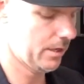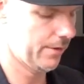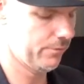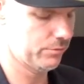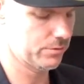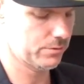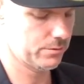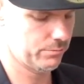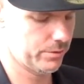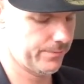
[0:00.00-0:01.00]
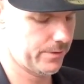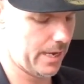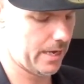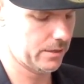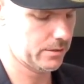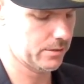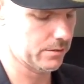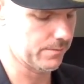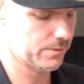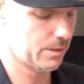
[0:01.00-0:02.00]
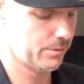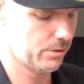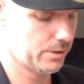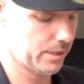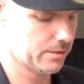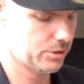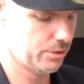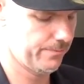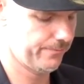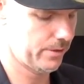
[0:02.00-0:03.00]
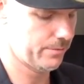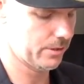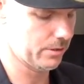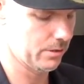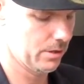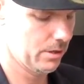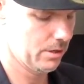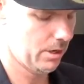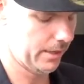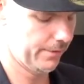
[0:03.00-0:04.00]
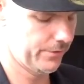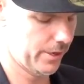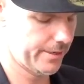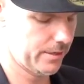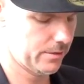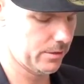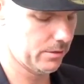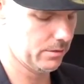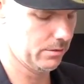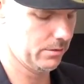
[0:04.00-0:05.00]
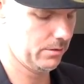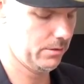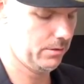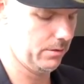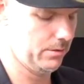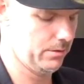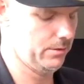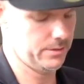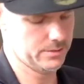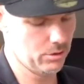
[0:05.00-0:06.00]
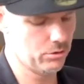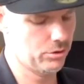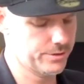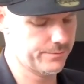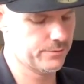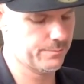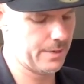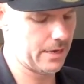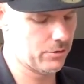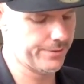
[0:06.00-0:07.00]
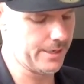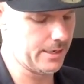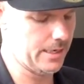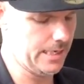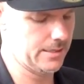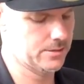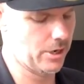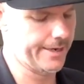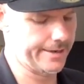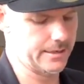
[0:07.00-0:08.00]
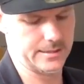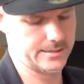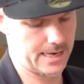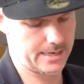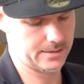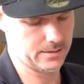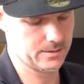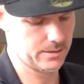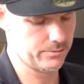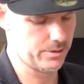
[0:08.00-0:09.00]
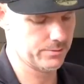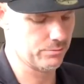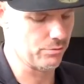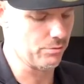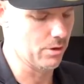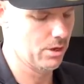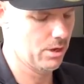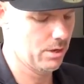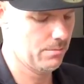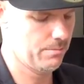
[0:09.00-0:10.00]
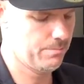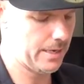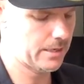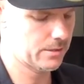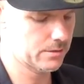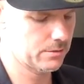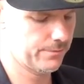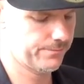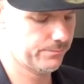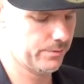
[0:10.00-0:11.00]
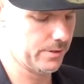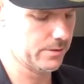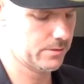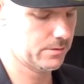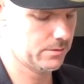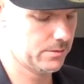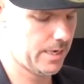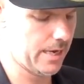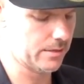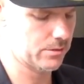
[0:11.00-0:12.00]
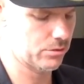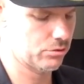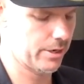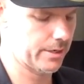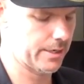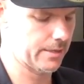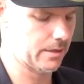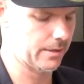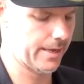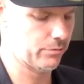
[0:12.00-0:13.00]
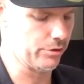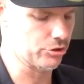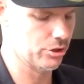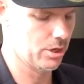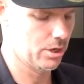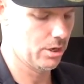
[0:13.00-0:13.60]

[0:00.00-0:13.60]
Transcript: cover was also one of the editors of Semiotext, Jim Fleming, and I love the idea that this whole concept of being on the inside and understanding the theory through beating yourself with this text and trying to get the language,